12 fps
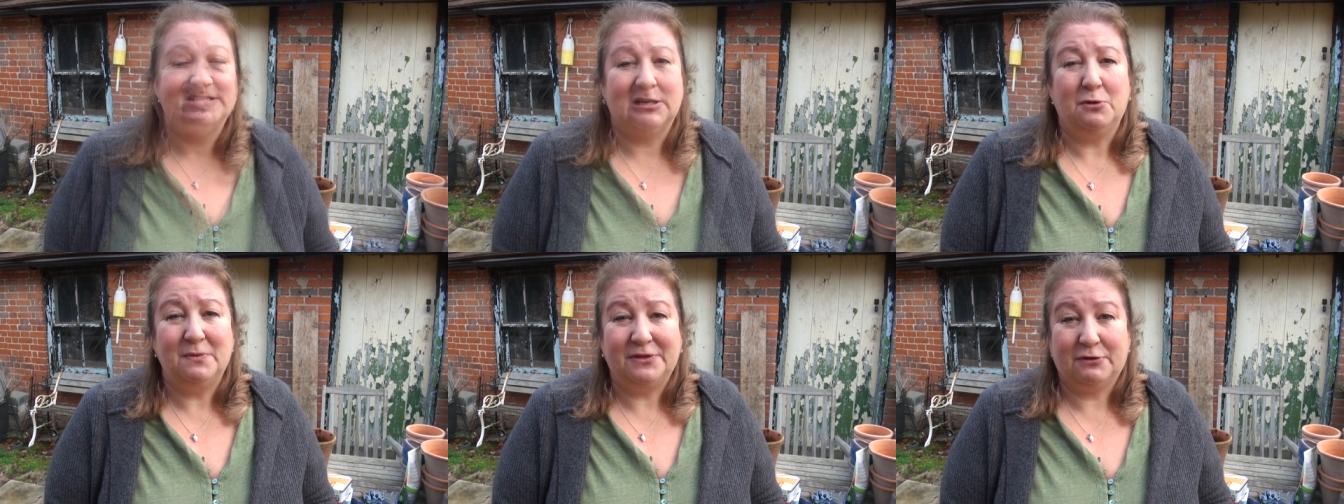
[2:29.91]
So
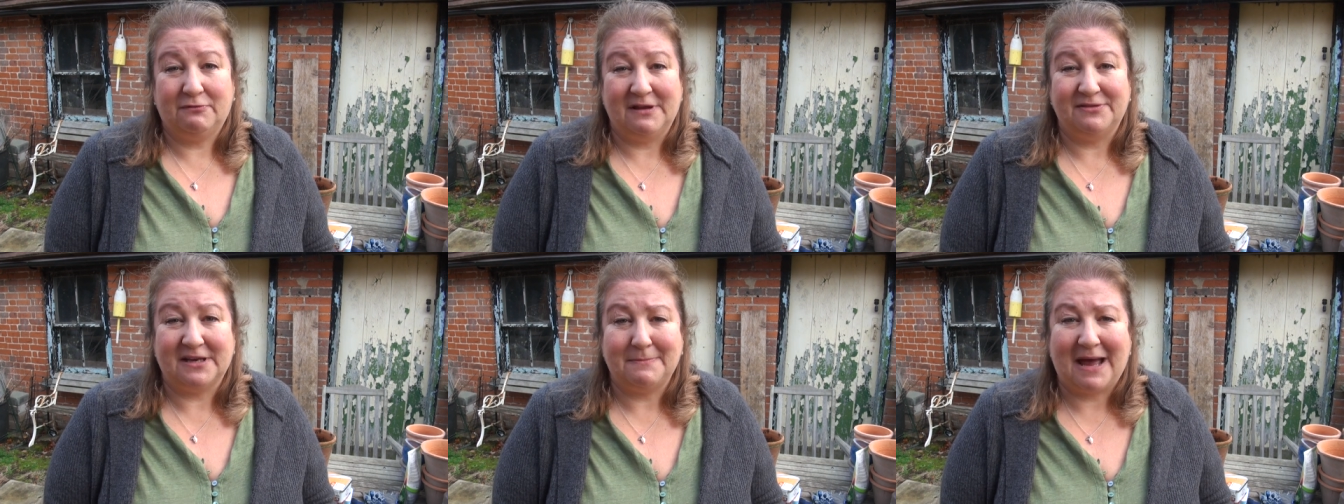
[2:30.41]
along with the
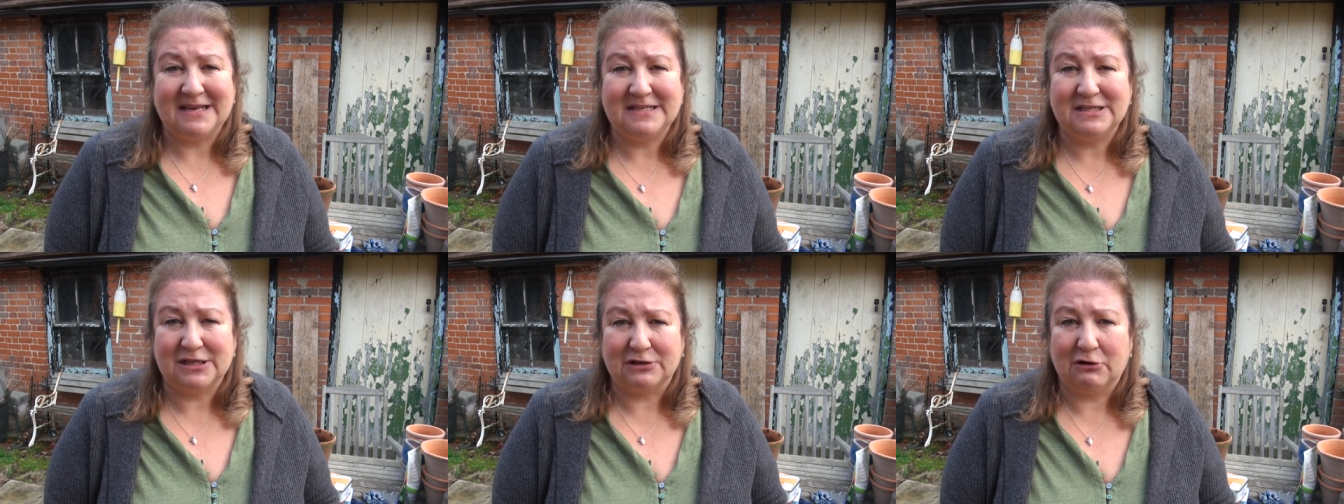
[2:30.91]
grit that I'm
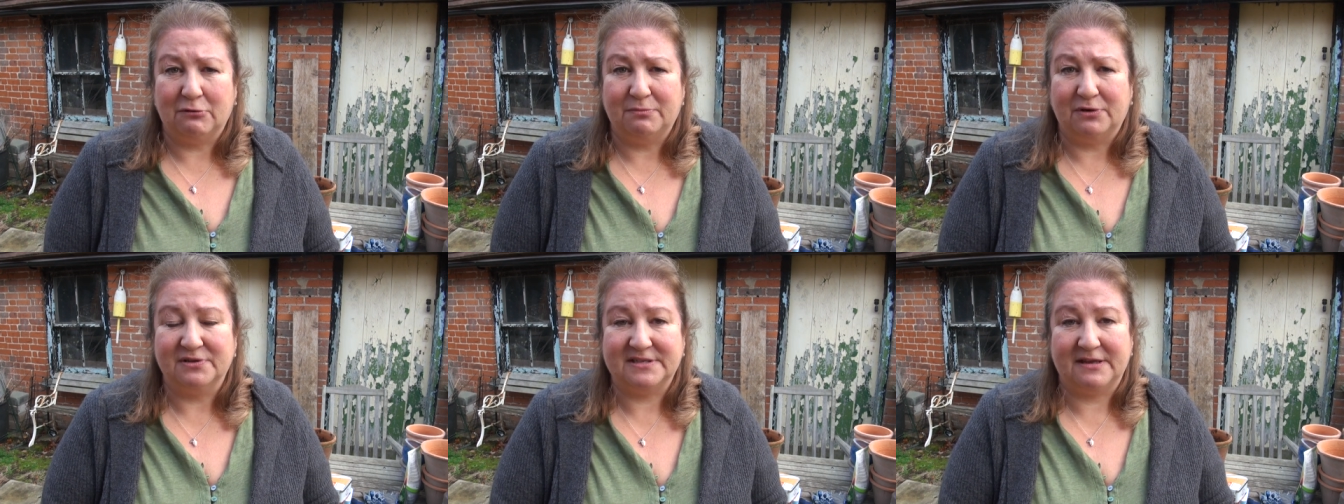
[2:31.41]
adding to the
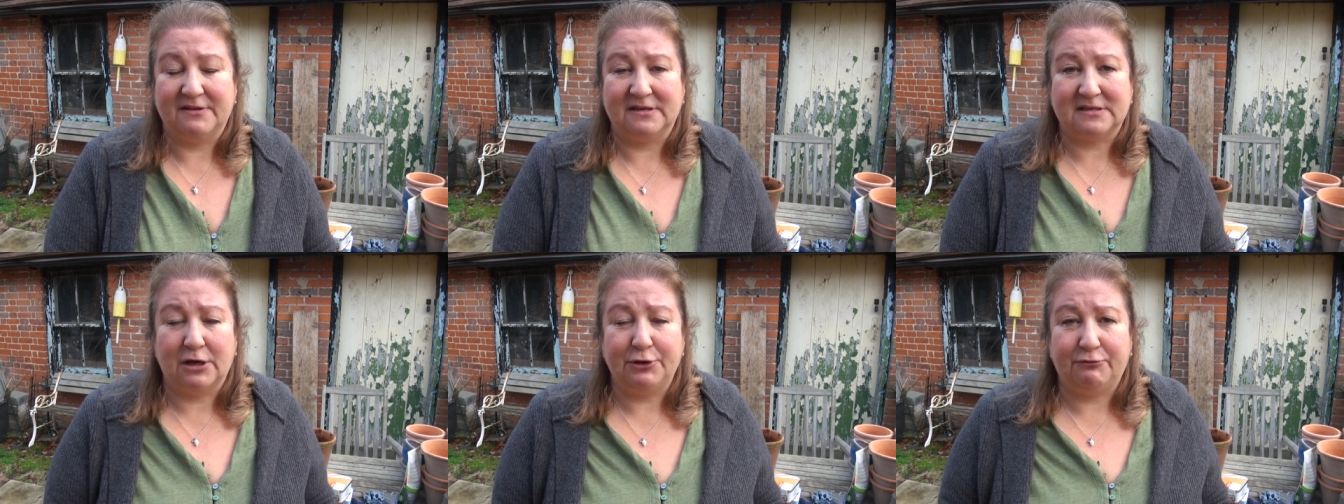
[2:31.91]
compost so
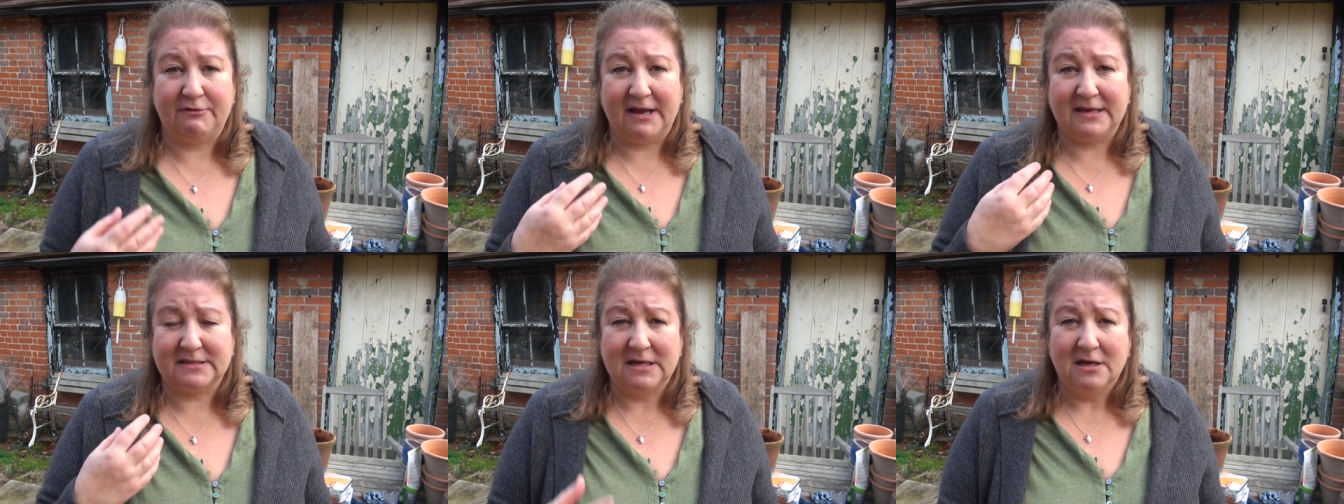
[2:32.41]
that I
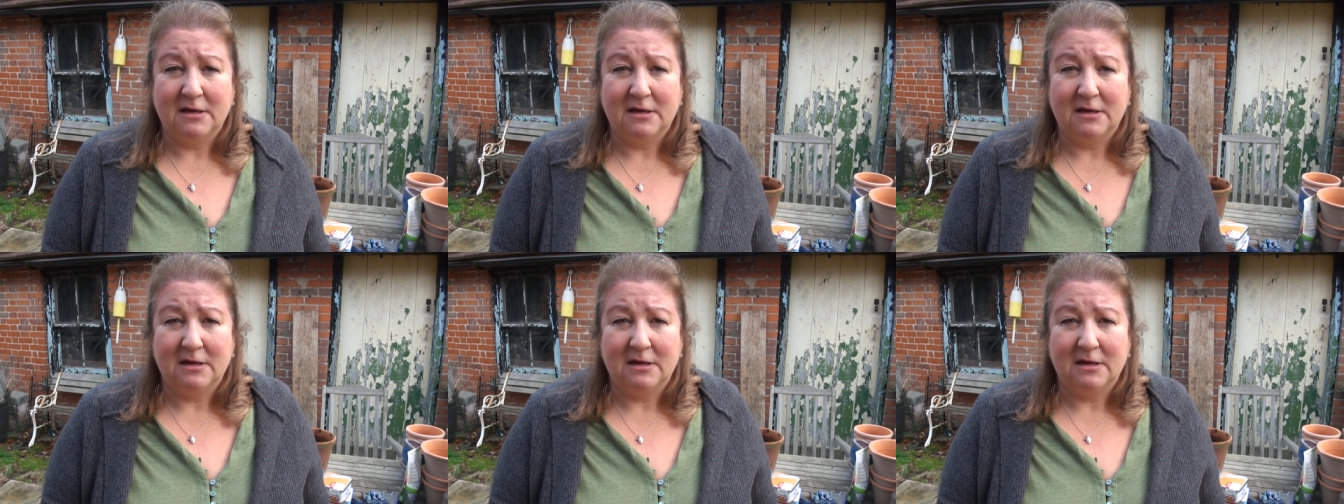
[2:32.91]
create